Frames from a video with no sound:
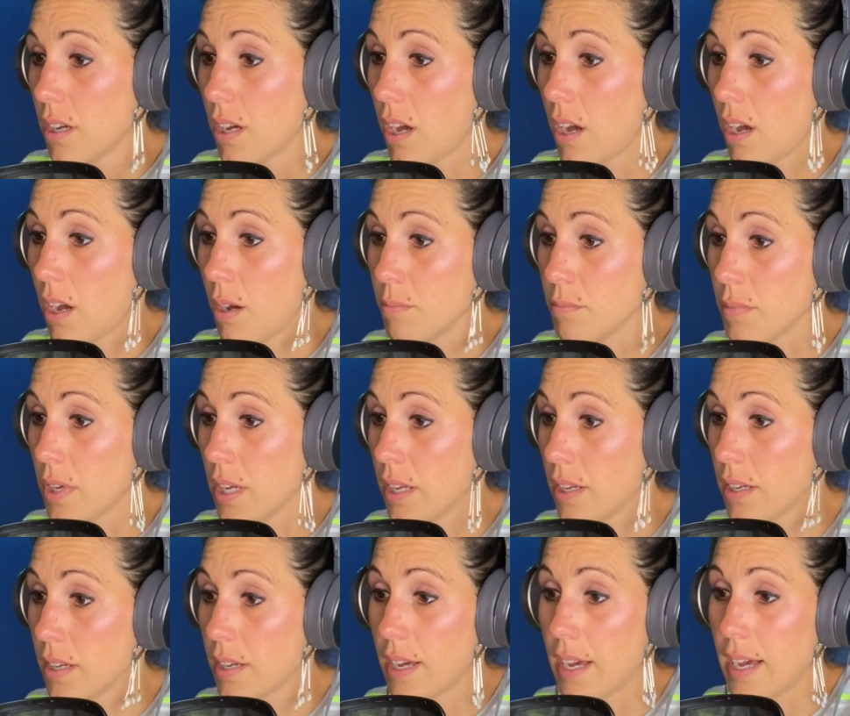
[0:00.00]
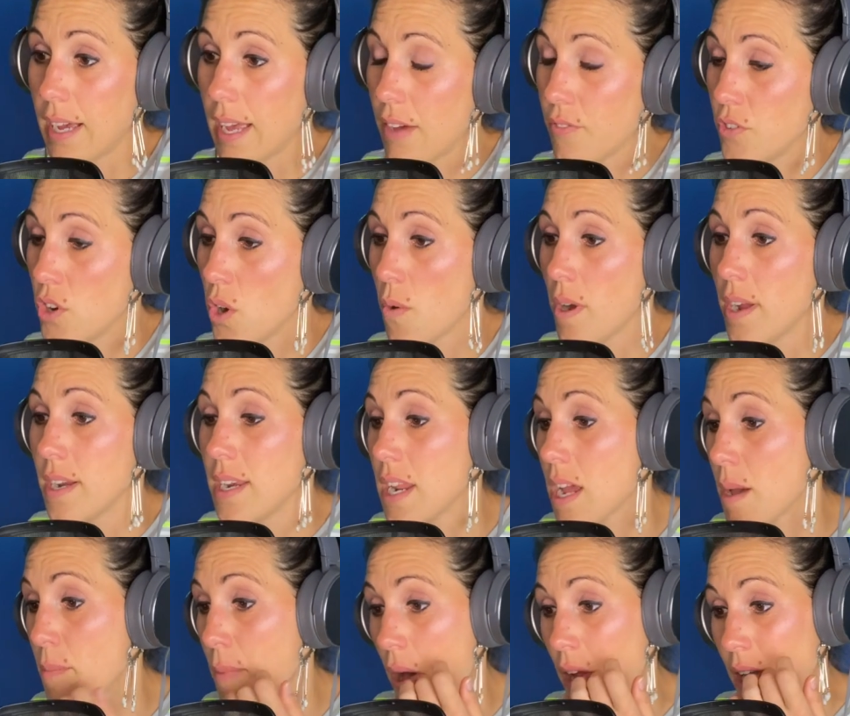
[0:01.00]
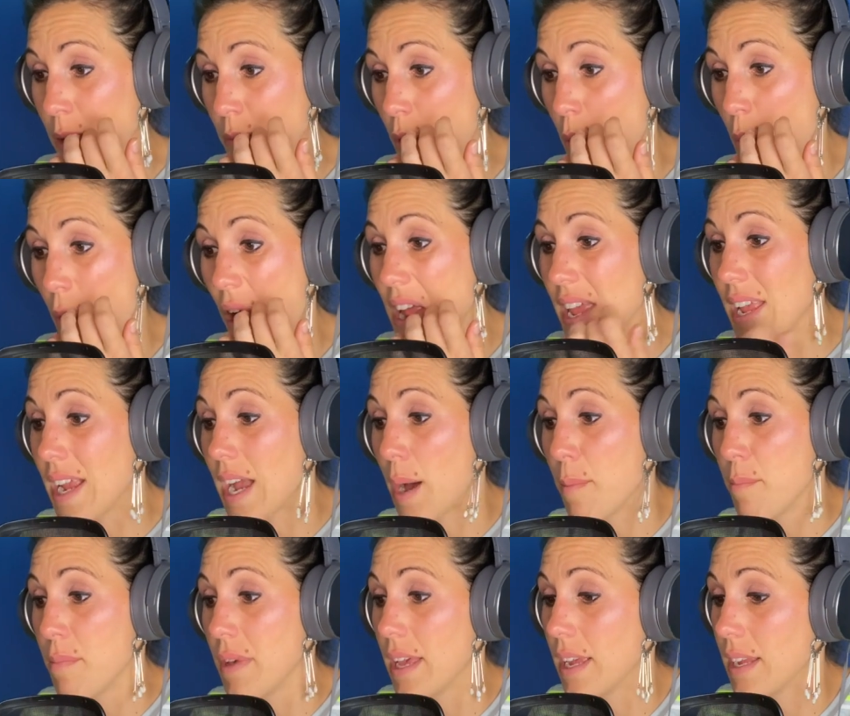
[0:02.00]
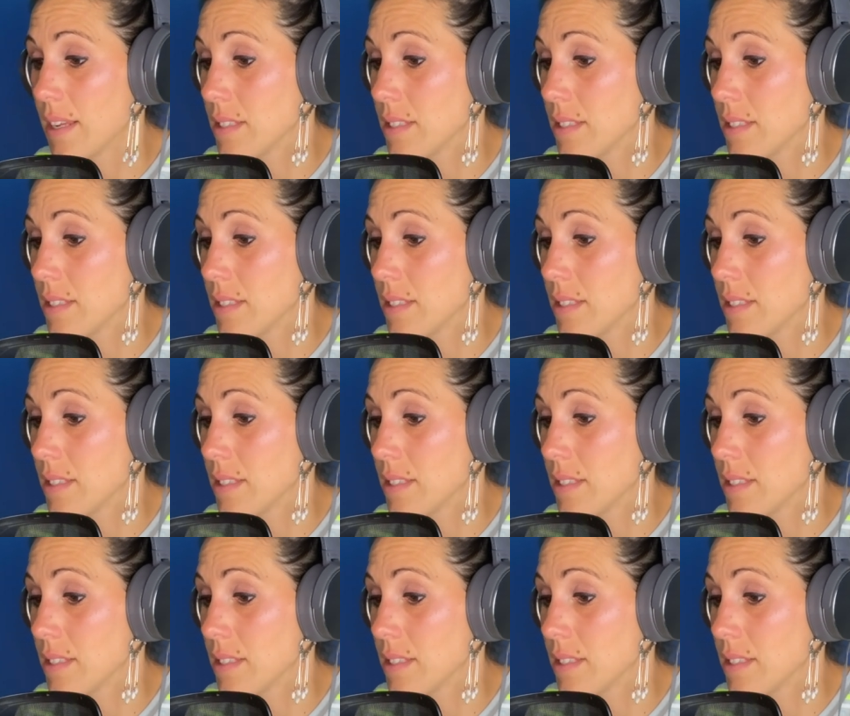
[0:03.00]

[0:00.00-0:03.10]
Um, I have no idea about him or why he got big.